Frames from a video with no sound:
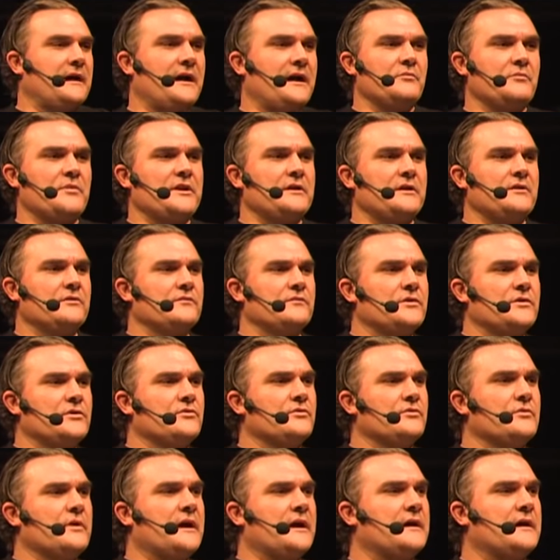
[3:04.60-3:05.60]
many of
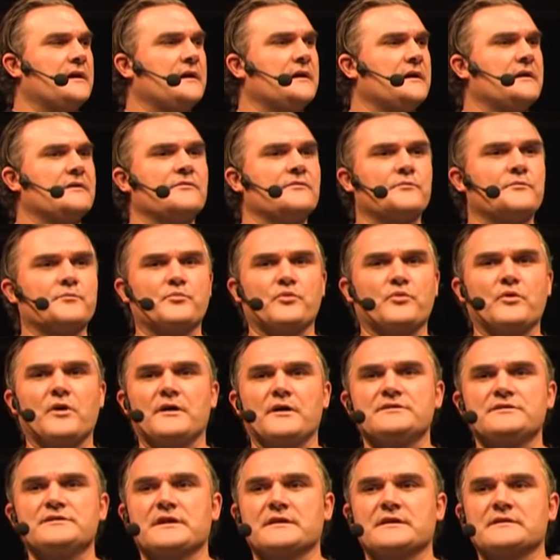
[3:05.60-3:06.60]
you have
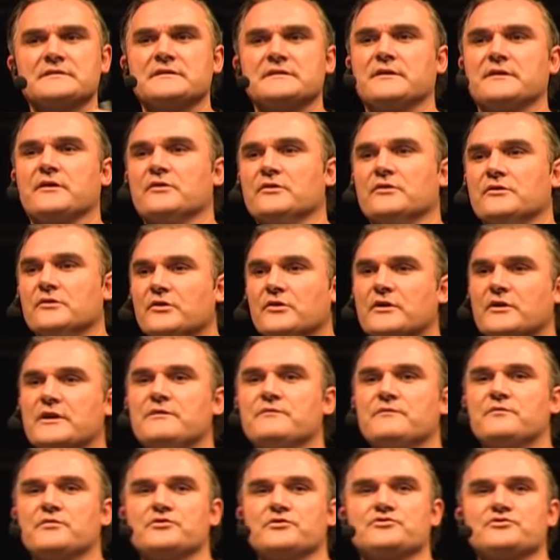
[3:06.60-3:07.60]
projects that are
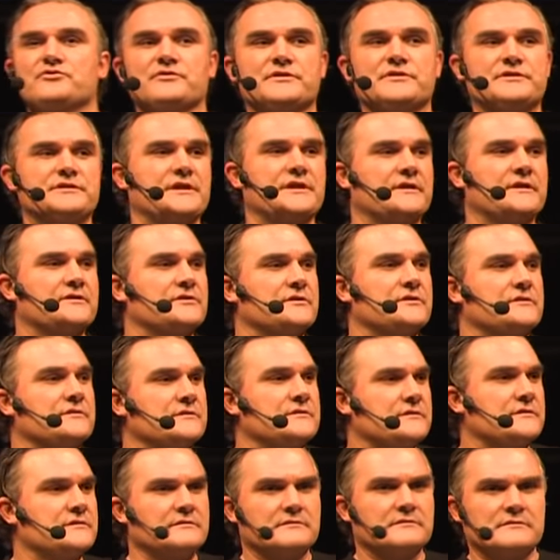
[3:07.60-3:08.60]
looking for jurisdictions?
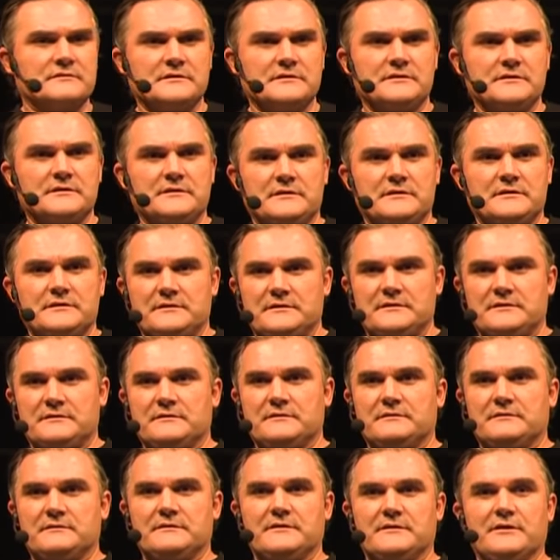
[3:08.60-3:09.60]

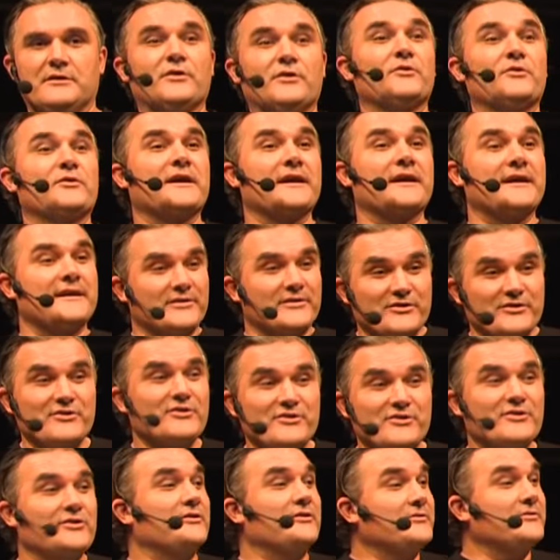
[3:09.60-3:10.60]
Okay,
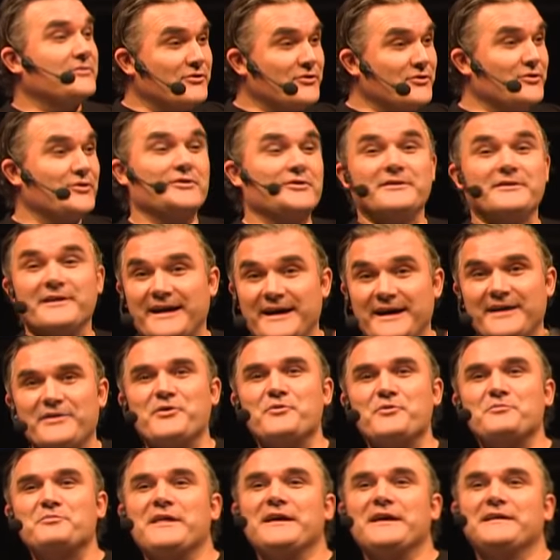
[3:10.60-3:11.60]
good, good. I
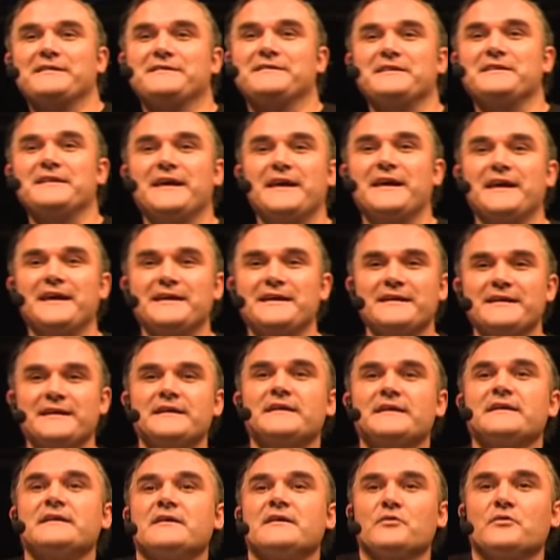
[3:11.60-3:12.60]
hope that today
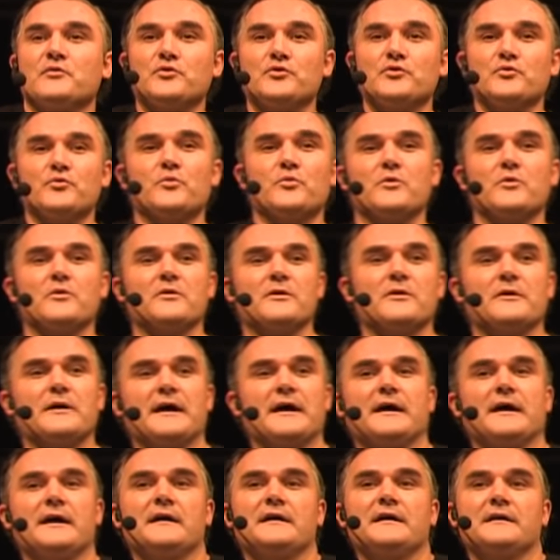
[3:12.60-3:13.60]
you
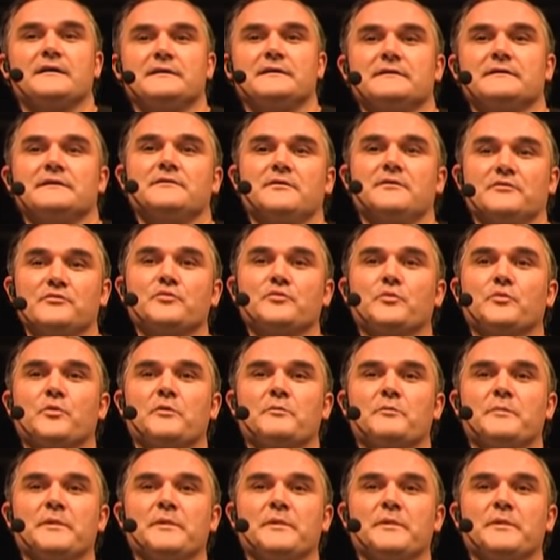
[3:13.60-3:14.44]
will be